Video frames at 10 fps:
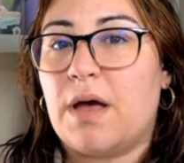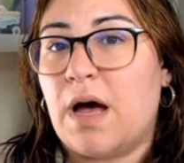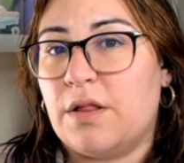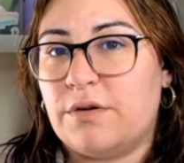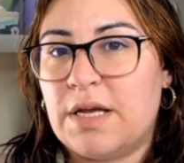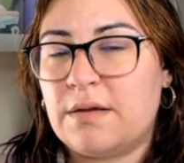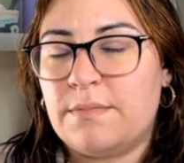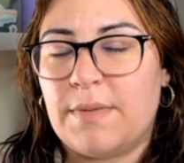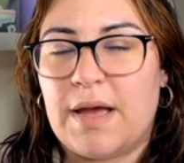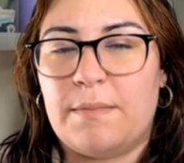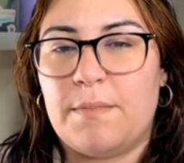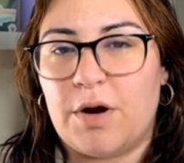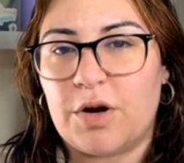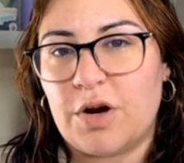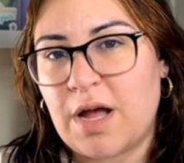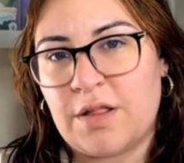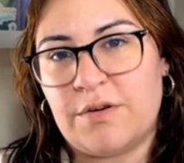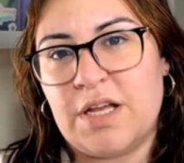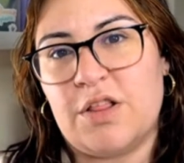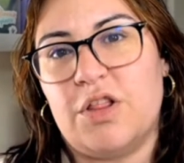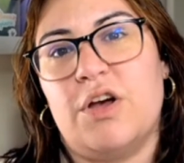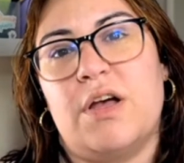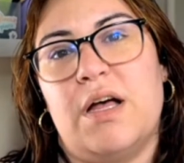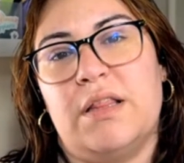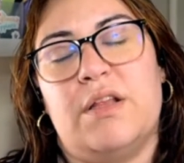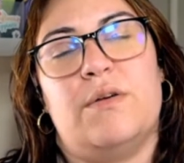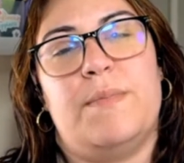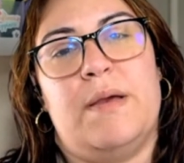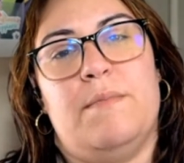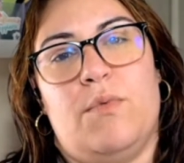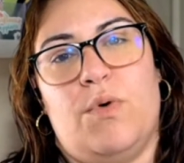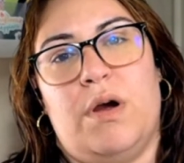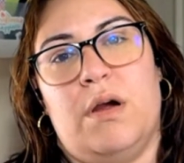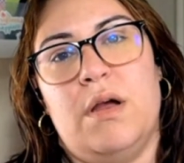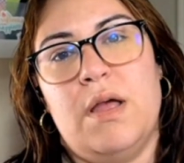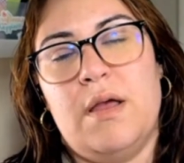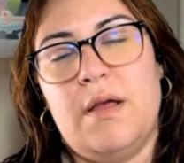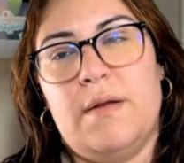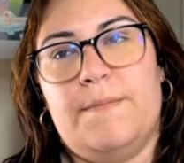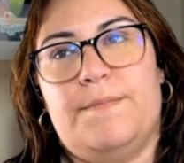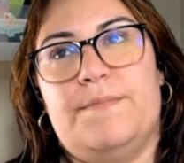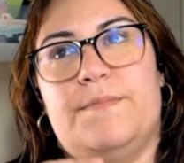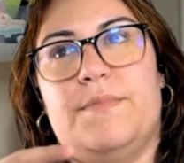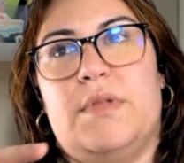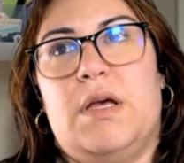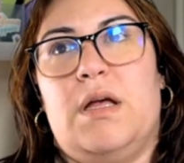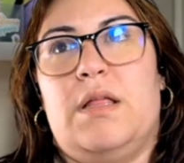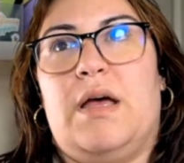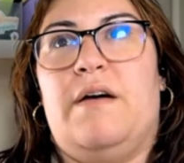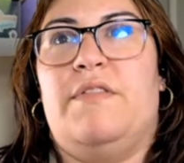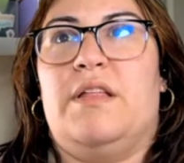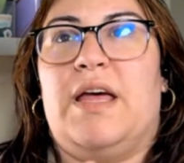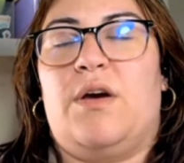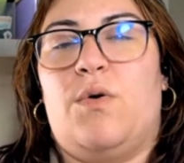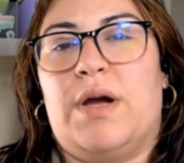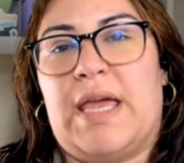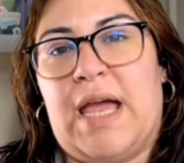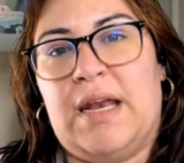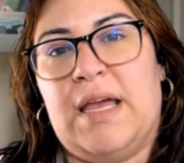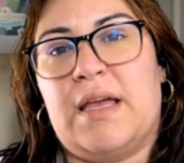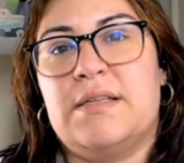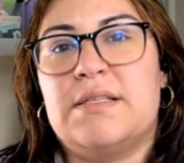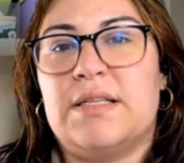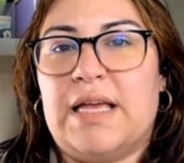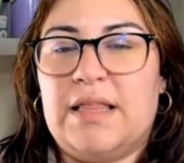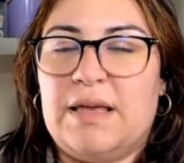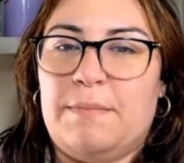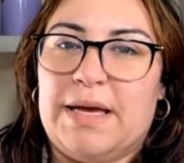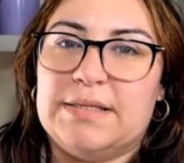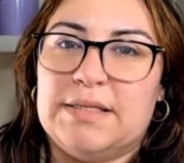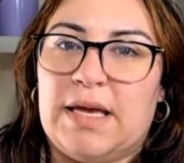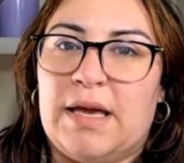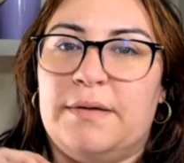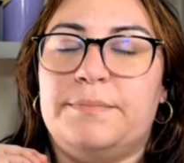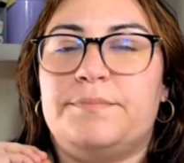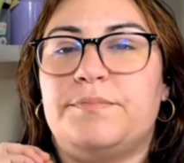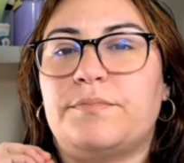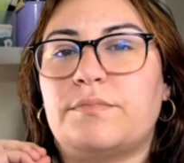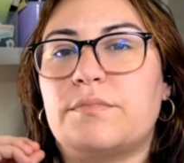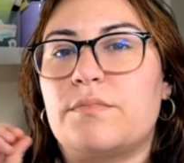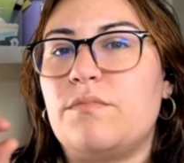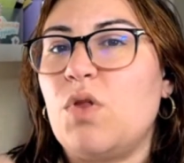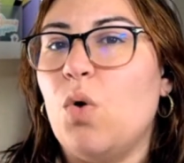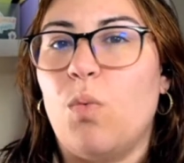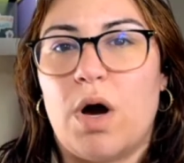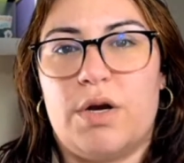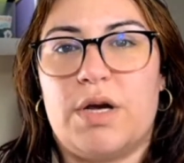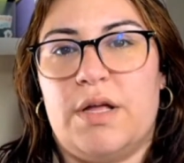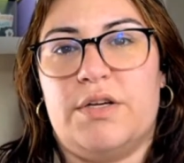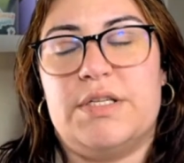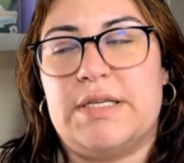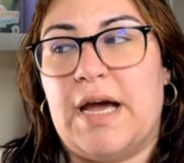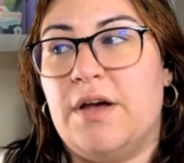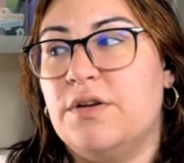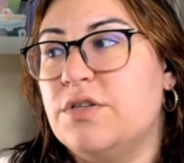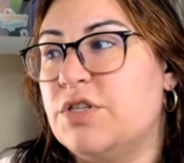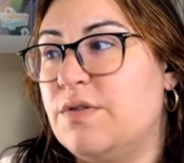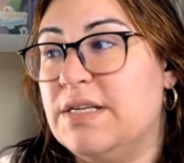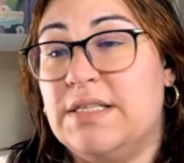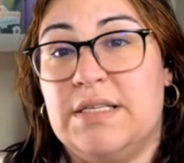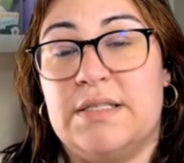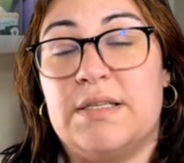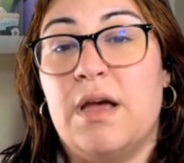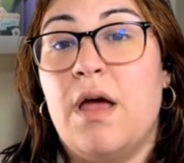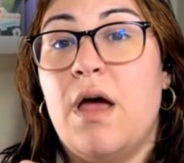coloring, my marker coloring, look a little bit more of the like organic, slightly messy watercolor style. So this is